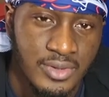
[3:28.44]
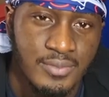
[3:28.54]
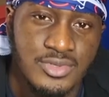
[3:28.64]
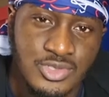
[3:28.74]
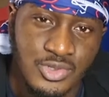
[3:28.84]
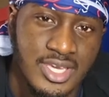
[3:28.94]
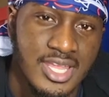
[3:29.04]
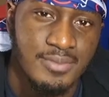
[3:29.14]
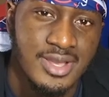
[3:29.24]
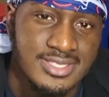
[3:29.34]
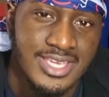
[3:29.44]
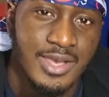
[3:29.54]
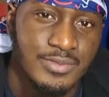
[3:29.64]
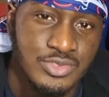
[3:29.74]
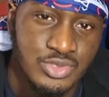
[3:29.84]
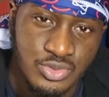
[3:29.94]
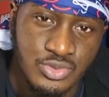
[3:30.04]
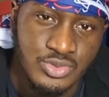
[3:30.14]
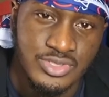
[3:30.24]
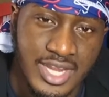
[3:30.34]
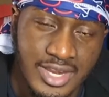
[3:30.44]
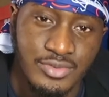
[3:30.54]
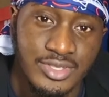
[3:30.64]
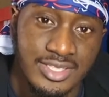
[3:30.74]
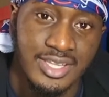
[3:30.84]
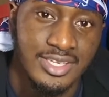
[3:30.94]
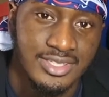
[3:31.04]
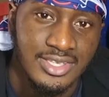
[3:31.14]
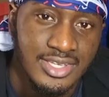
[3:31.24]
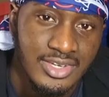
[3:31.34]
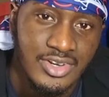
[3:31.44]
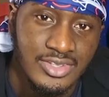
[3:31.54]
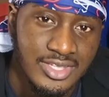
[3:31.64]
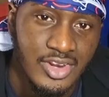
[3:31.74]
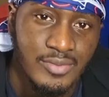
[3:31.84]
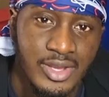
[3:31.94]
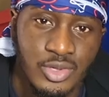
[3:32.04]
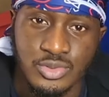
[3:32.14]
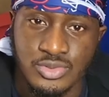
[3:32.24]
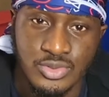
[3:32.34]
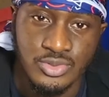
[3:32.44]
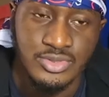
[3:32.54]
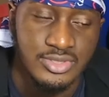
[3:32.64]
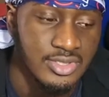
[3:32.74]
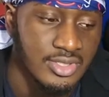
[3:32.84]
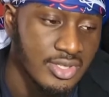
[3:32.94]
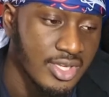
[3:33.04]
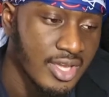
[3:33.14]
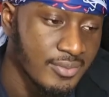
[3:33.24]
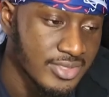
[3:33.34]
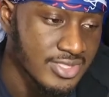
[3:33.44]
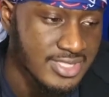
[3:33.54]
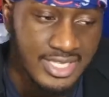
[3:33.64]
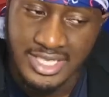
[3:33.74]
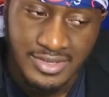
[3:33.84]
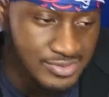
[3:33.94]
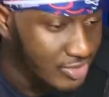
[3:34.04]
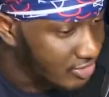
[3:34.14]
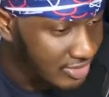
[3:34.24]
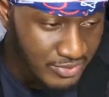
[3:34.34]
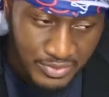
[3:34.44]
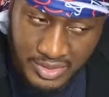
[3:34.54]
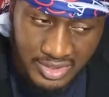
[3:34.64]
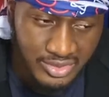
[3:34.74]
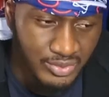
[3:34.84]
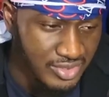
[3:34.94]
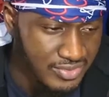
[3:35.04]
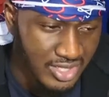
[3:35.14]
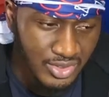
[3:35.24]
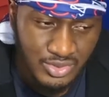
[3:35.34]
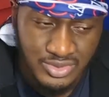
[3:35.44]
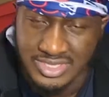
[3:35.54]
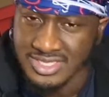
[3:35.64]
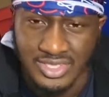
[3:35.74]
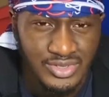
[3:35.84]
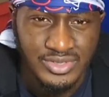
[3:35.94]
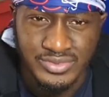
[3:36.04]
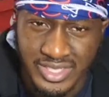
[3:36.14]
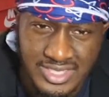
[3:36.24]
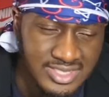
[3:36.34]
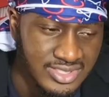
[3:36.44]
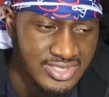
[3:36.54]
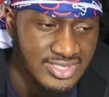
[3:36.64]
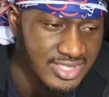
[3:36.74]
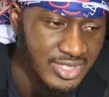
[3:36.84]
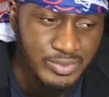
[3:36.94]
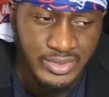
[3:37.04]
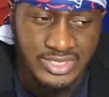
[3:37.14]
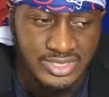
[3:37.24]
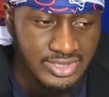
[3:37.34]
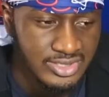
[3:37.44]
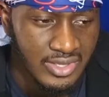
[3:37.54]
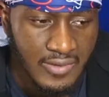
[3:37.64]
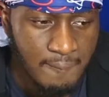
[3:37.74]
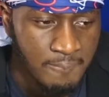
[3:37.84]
But I'm gonna show y'all, like, my top shoes that I really like, that are my go-tos. I'm gonna just take y'all vlogging with me whenever I go to sneaker events and just sneaker places.